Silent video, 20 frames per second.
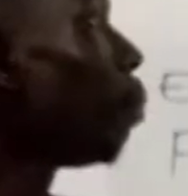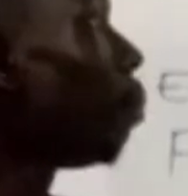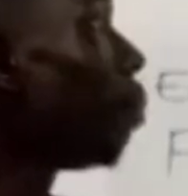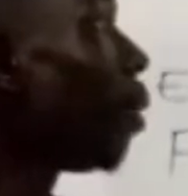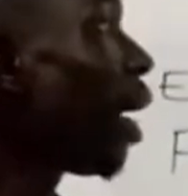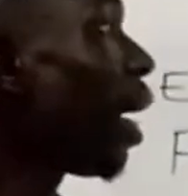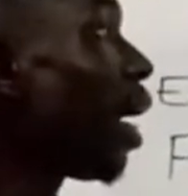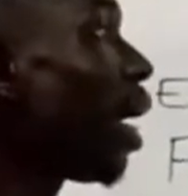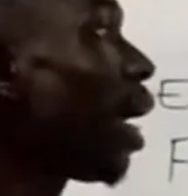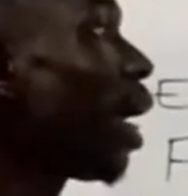
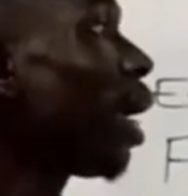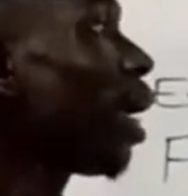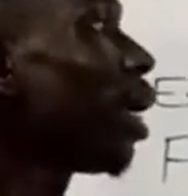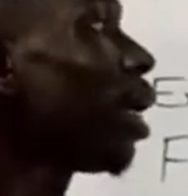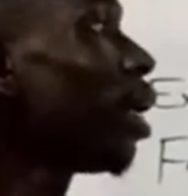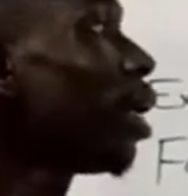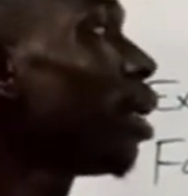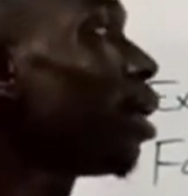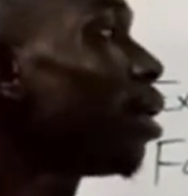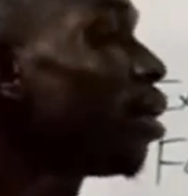by
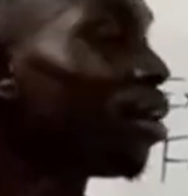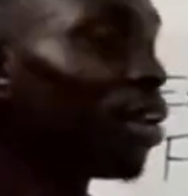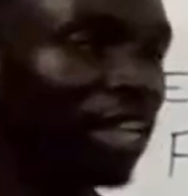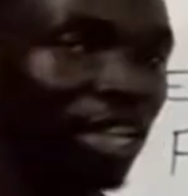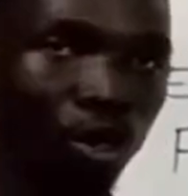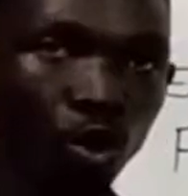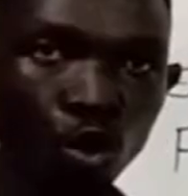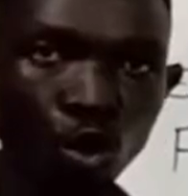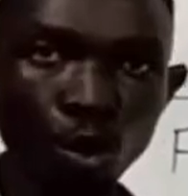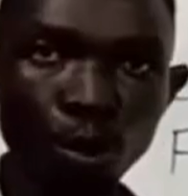
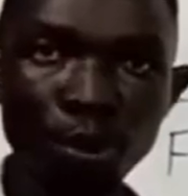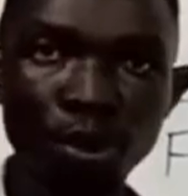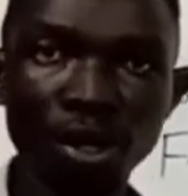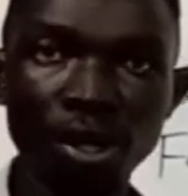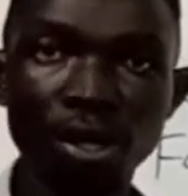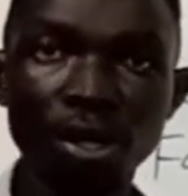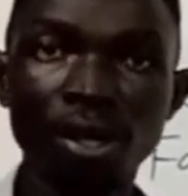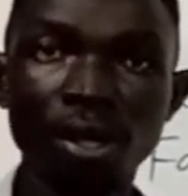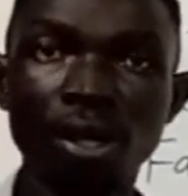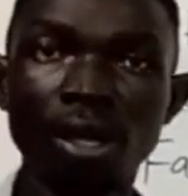regrouping.